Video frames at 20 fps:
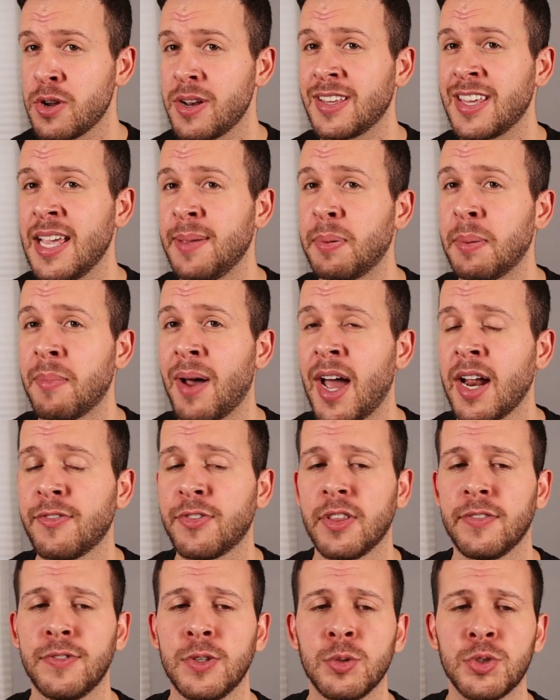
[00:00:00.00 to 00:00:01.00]
you to keep in mind
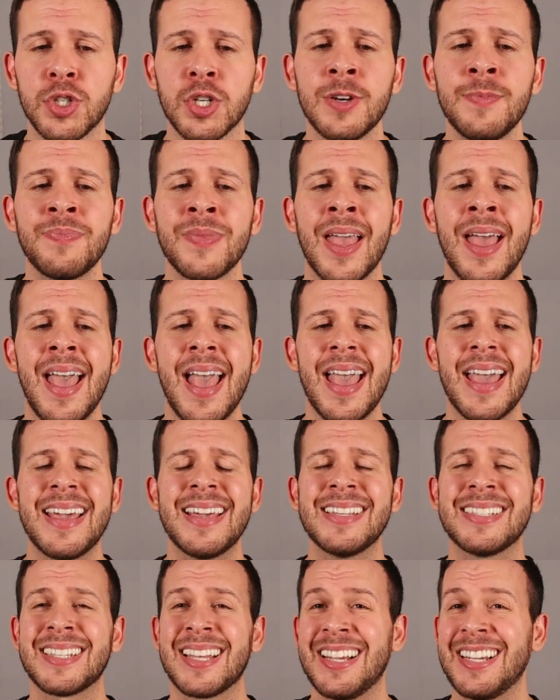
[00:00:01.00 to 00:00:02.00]
for the future
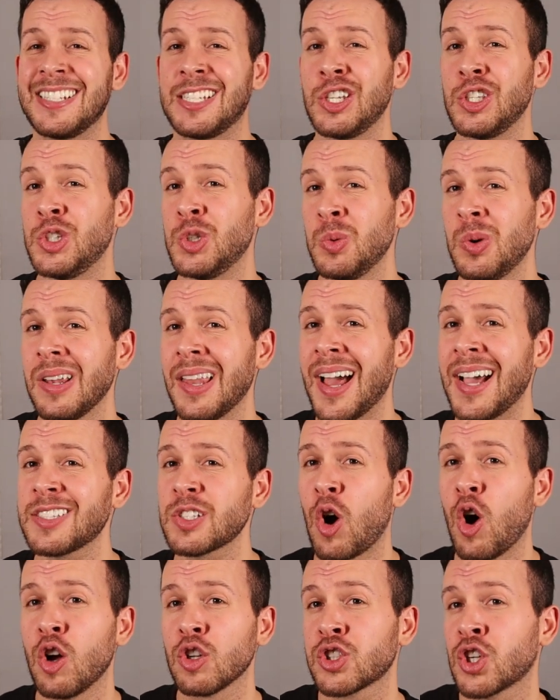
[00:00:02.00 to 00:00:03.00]
is to
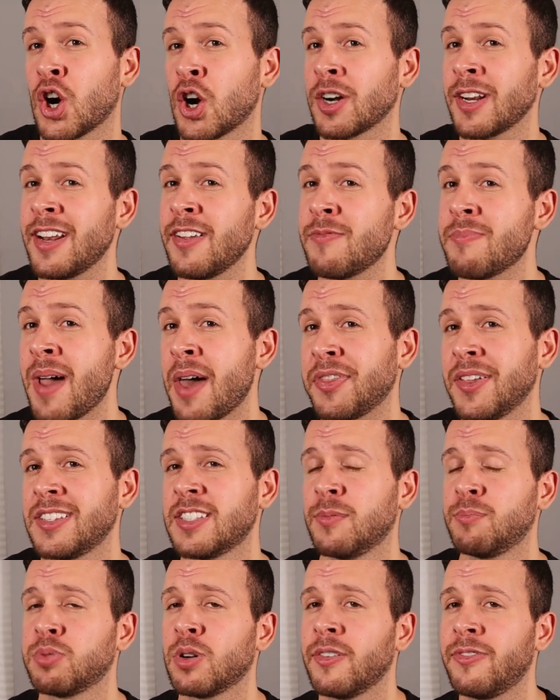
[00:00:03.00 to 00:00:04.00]
utilize alternative
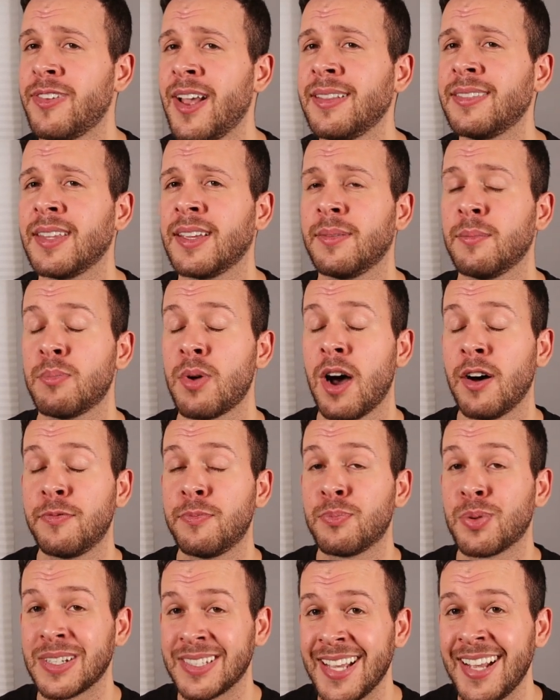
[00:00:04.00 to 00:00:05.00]
methods of,
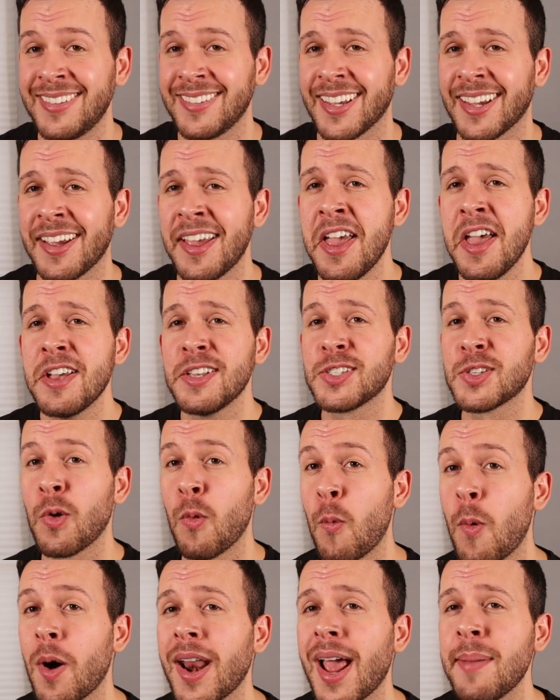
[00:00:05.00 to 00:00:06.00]
of presenting.
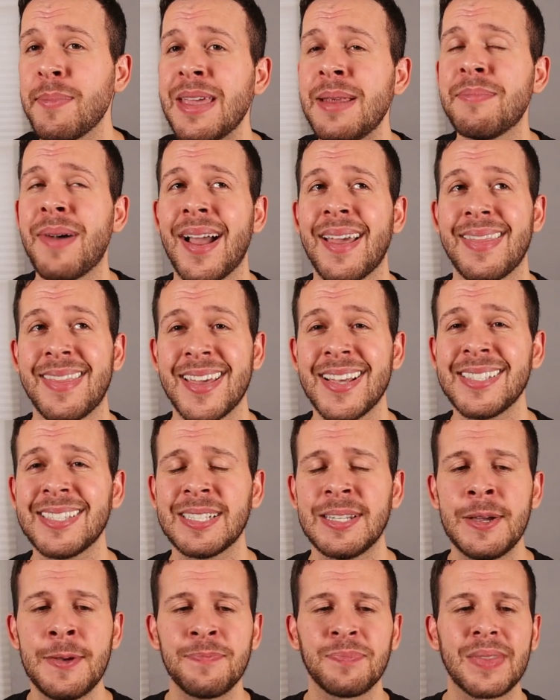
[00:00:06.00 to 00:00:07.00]
So what I mean by
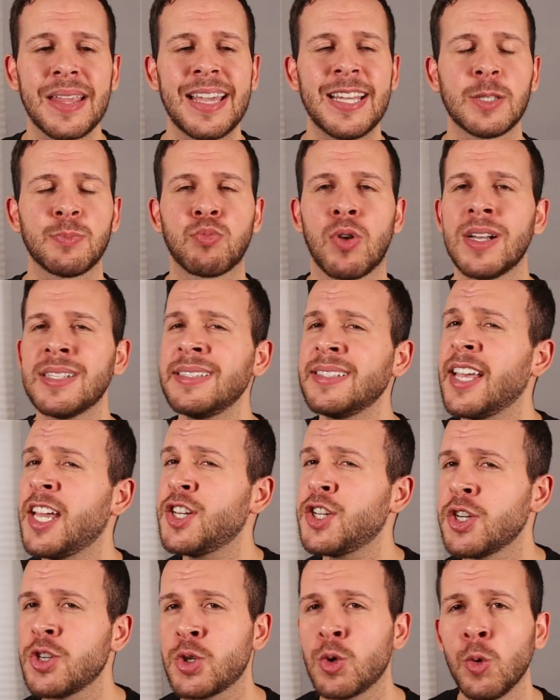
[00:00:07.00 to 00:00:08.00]
this is
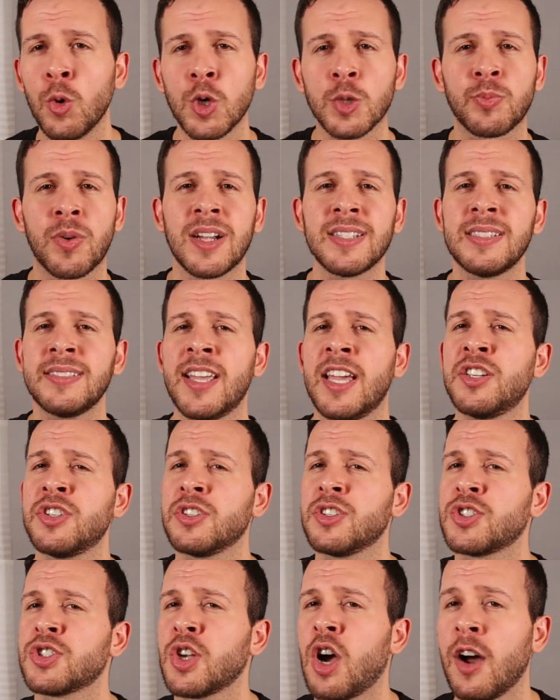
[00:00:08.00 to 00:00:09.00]
presentation tools,
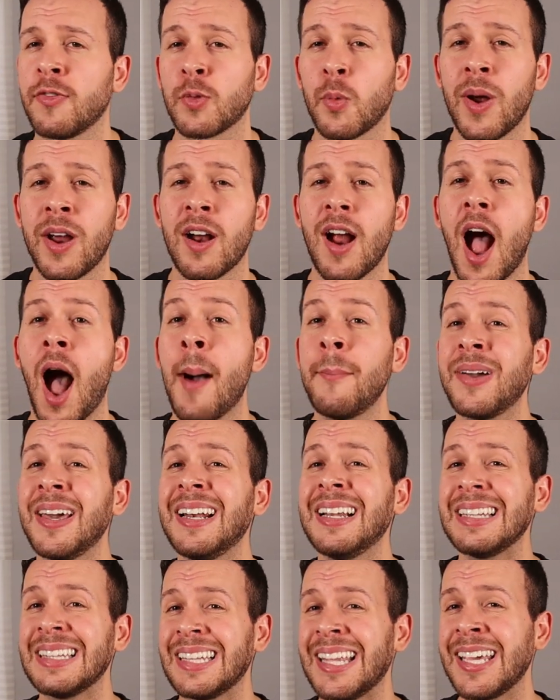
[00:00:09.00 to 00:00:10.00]
presentation software. I'm
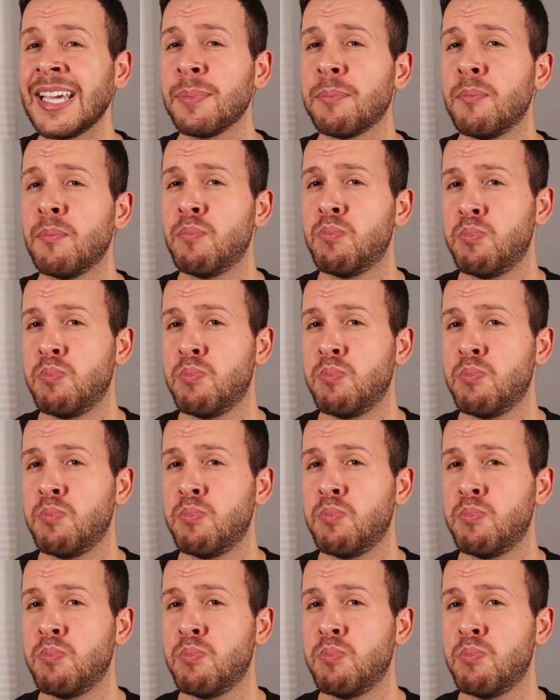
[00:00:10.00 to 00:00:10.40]
gonna link